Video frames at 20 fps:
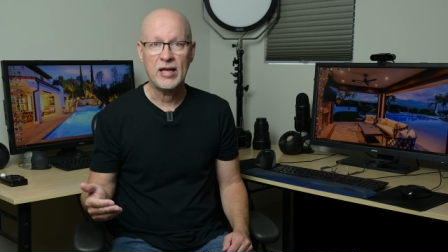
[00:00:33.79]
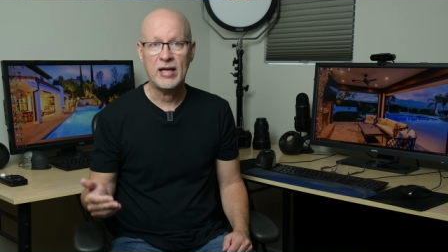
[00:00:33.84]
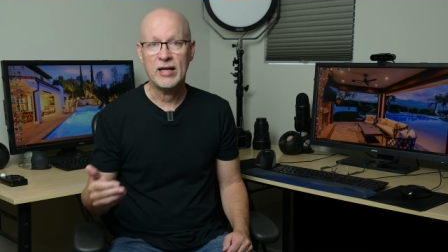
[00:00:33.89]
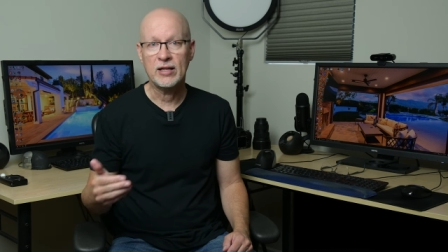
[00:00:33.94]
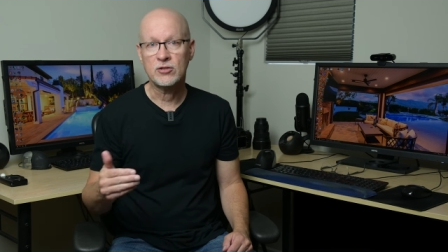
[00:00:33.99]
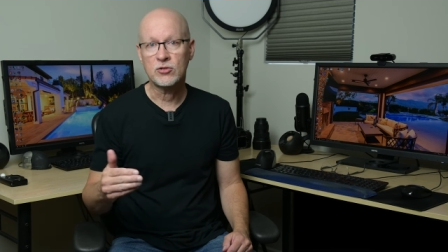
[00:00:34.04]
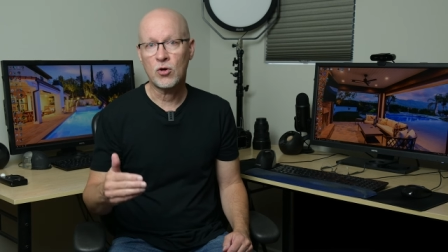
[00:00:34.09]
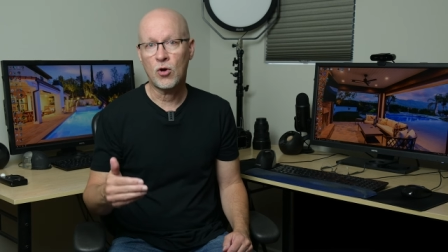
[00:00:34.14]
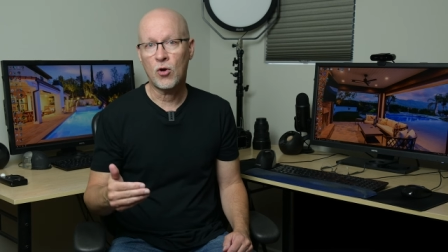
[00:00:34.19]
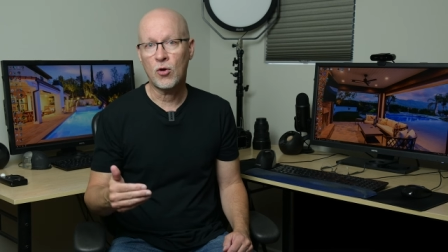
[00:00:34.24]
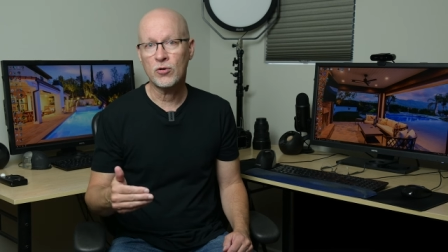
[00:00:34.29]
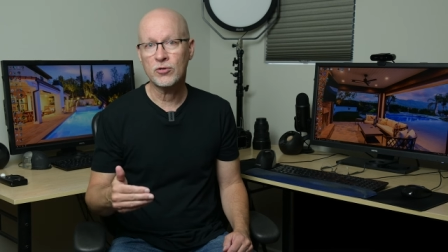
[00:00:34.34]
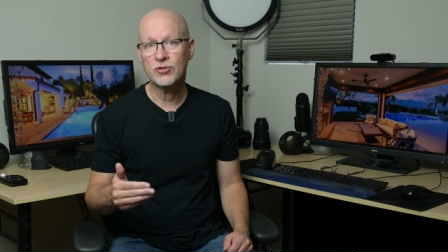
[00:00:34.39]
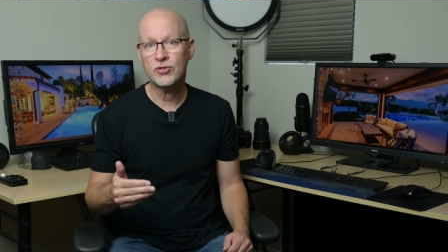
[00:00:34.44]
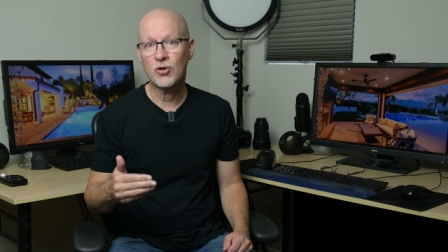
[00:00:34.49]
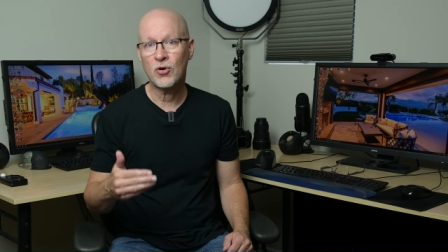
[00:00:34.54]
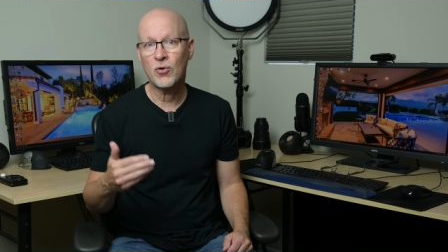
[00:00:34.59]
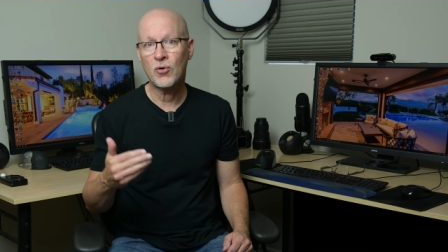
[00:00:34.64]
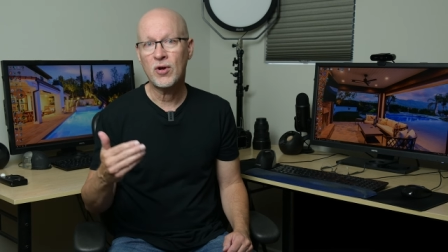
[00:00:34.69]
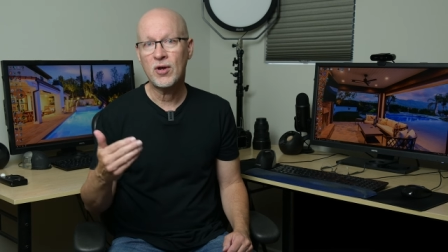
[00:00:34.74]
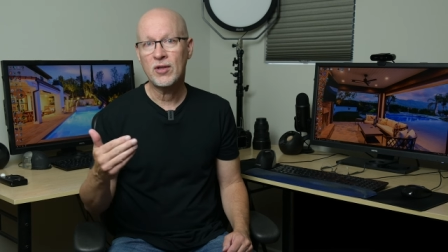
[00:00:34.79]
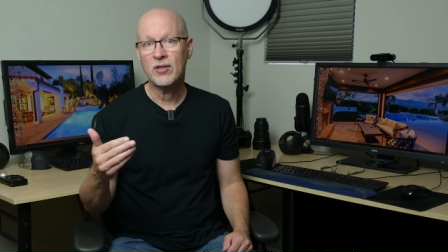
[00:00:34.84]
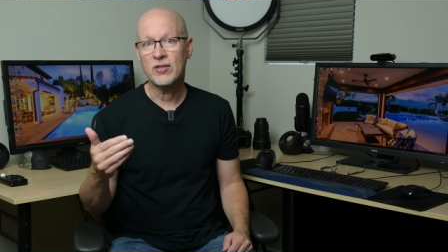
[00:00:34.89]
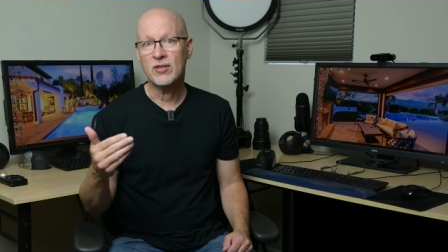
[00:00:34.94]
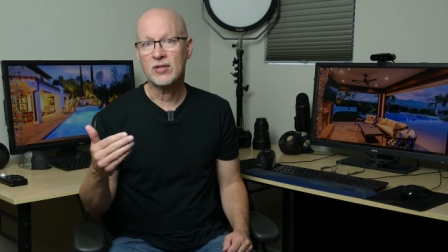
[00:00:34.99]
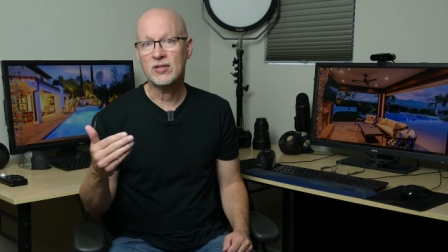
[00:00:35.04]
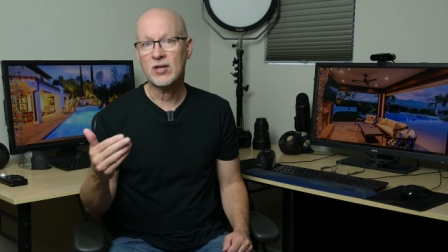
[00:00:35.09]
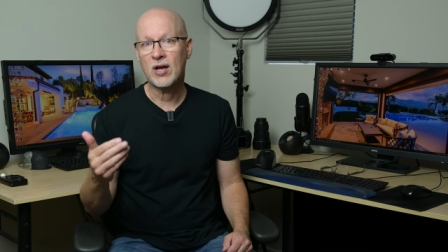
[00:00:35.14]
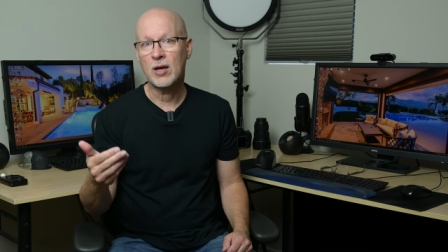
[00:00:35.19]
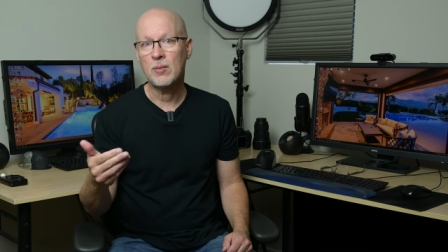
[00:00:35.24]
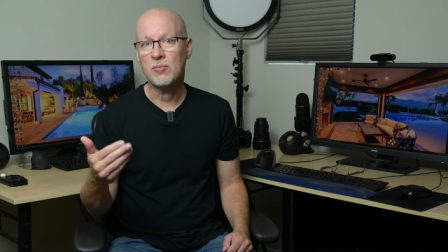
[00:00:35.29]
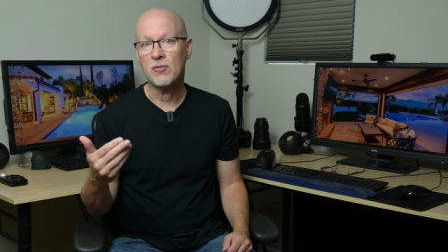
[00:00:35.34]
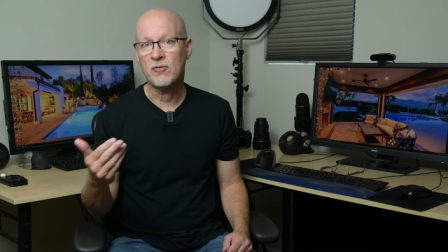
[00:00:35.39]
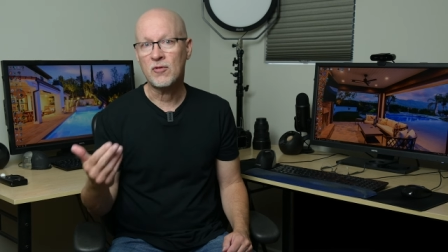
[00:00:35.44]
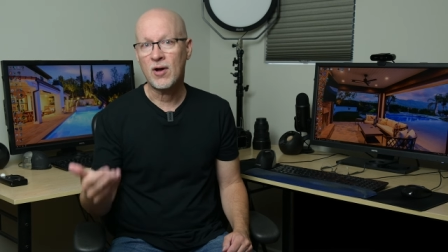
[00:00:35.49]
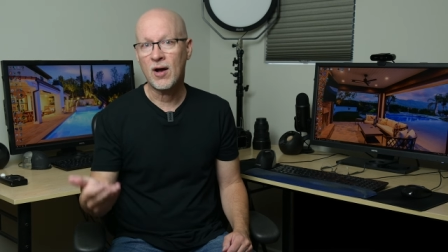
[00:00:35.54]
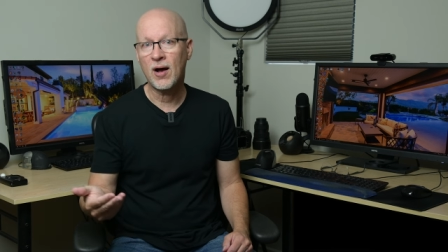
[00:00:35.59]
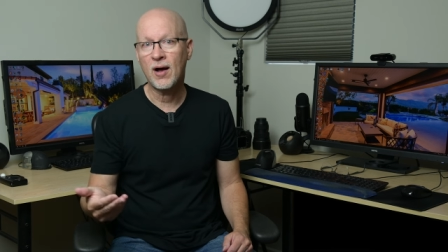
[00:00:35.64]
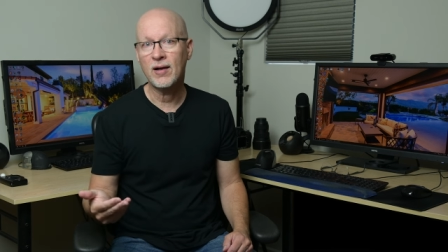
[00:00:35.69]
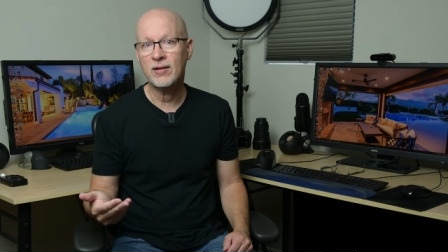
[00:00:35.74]
it's also the type of
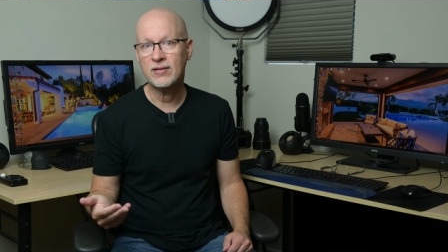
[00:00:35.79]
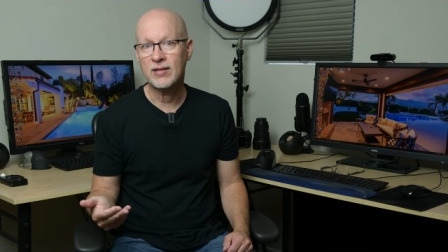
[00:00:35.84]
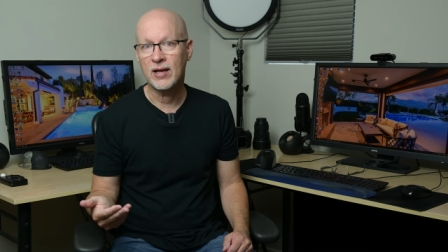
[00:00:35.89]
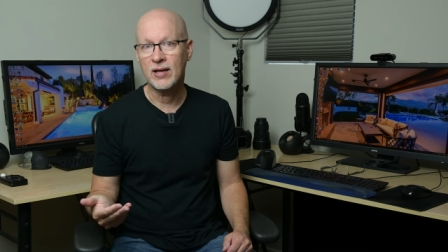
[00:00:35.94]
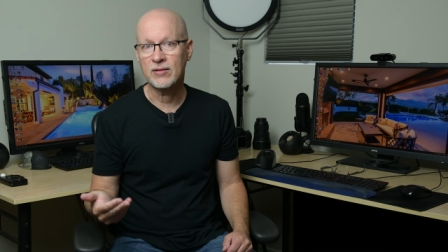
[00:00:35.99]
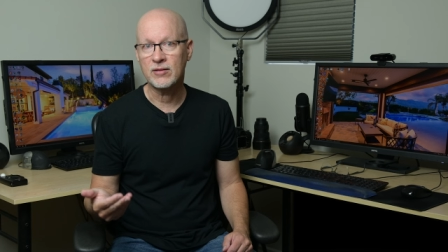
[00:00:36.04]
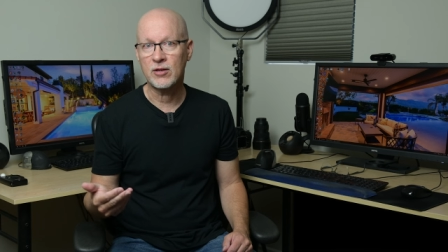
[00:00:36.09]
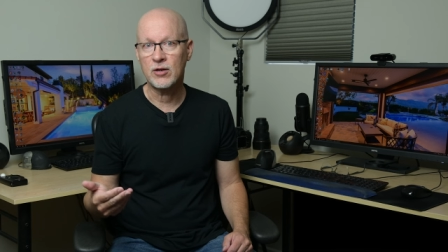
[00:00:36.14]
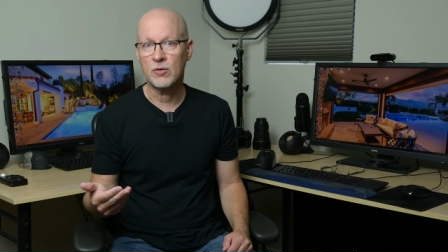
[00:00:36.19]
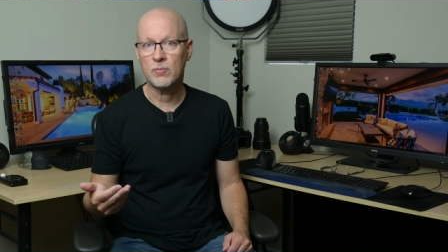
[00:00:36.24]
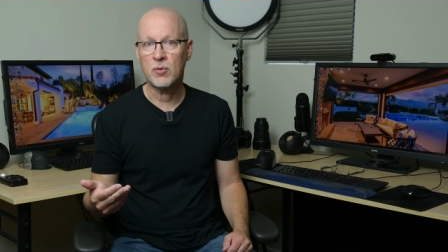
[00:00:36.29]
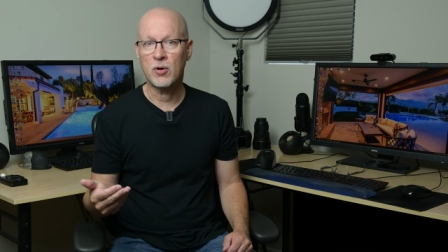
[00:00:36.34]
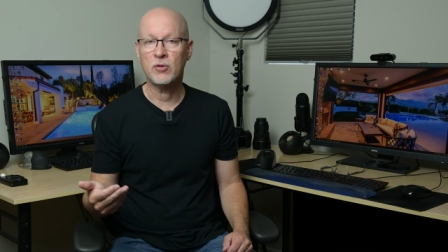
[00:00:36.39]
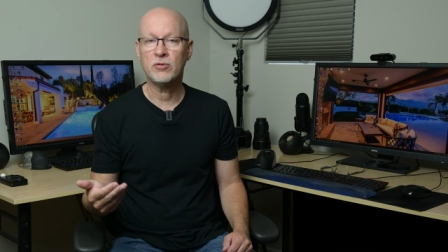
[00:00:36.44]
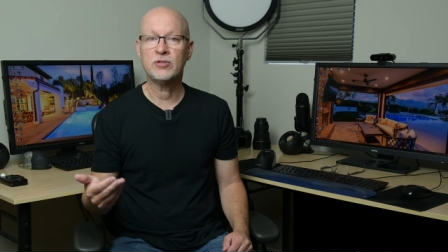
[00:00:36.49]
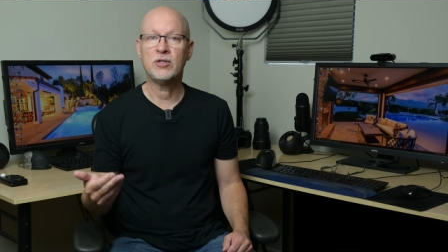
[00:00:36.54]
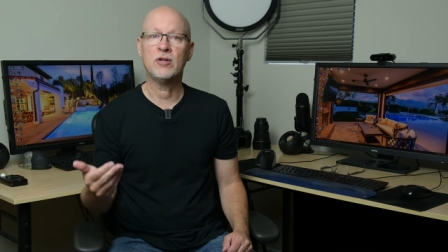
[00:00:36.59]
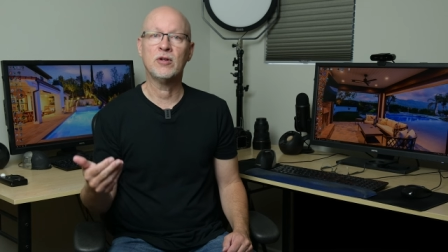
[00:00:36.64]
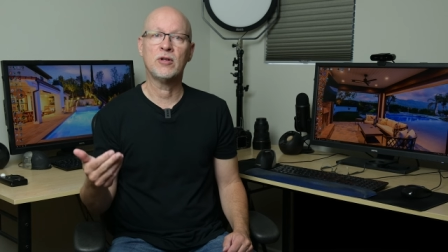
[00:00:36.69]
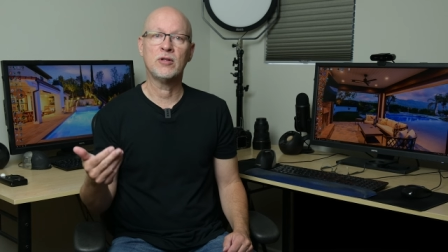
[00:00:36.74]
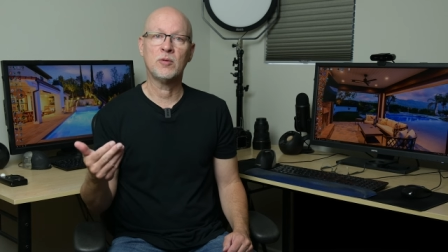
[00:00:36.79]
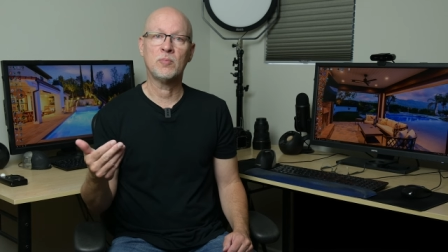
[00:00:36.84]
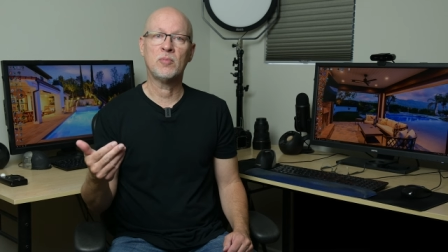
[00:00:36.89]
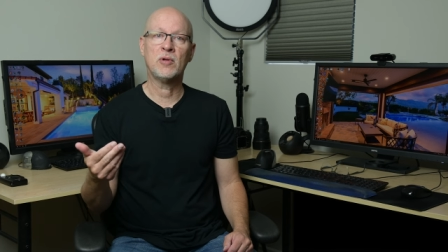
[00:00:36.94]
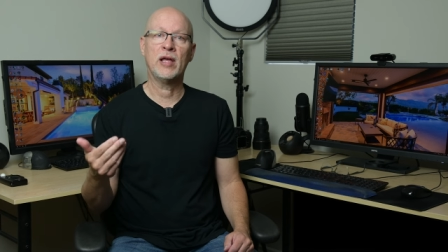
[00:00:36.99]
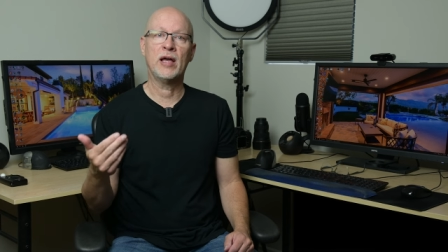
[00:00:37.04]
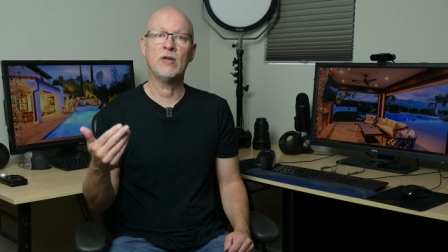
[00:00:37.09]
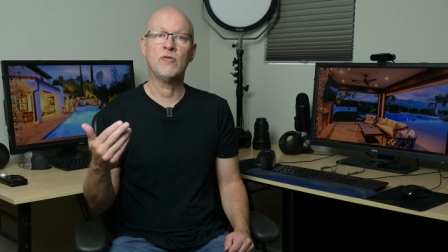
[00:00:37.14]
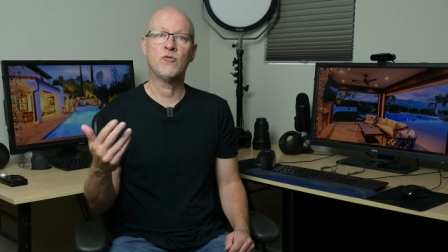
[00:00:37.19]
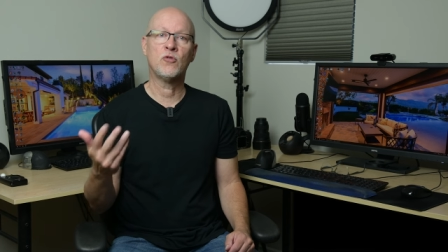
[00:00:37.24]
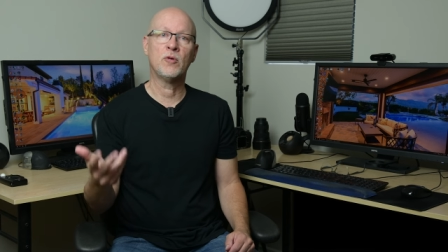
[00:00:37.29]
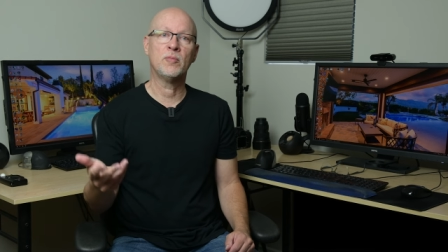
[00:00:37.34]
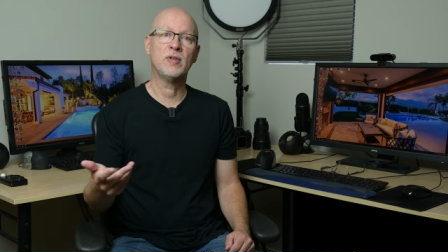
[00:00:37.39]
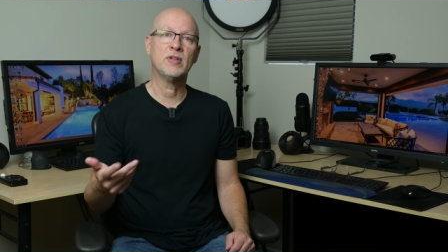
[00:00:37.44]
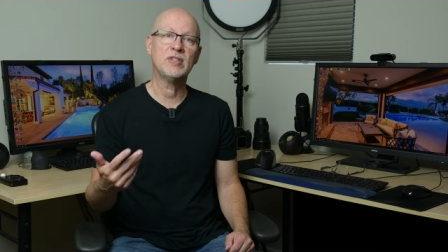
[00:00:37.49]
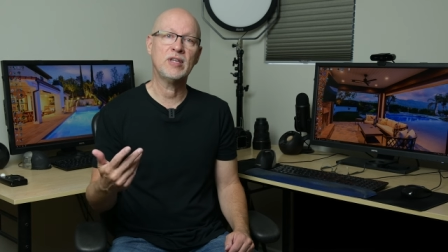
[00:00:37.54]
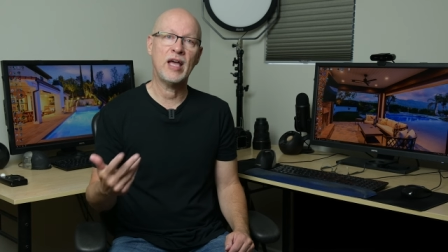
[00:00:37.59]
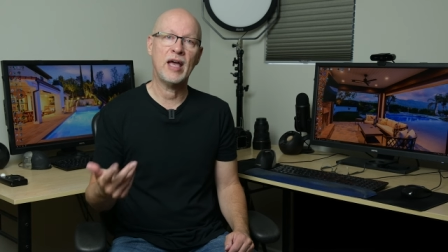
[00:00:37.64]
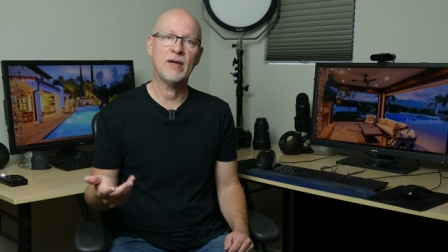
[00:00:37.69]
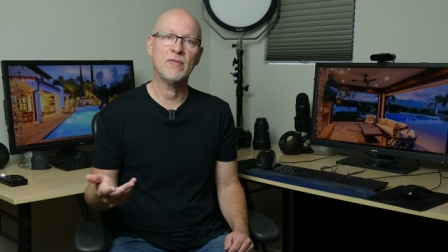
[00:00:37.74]
content that you're posting on the platform
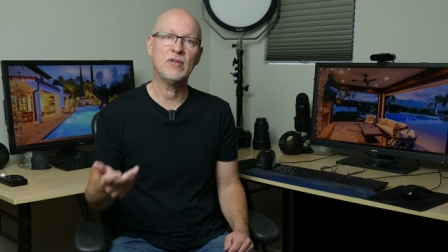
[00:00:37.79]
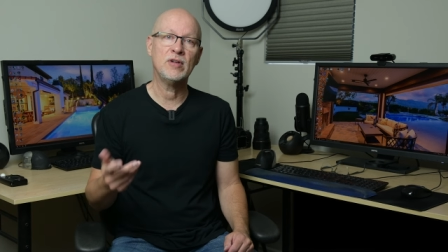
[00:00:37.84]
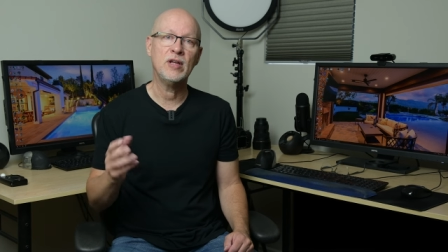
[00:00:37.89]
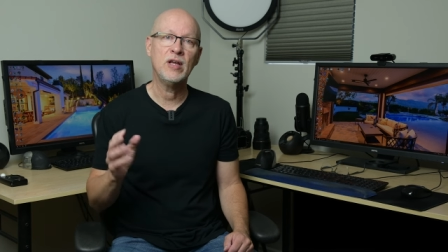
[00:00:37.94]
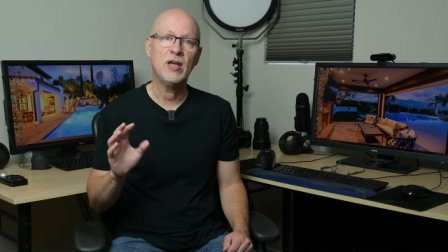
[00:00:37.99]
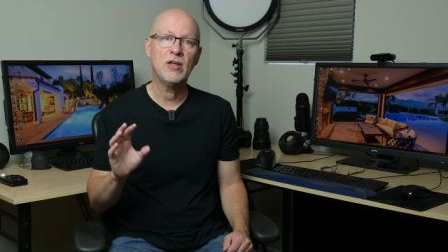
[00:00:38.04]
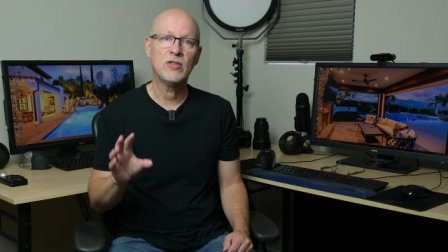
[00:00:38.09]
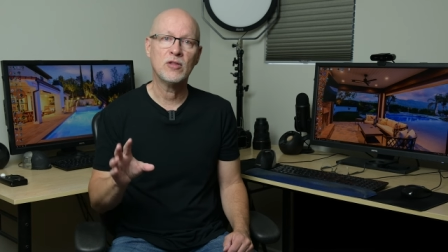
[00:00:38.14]
that's having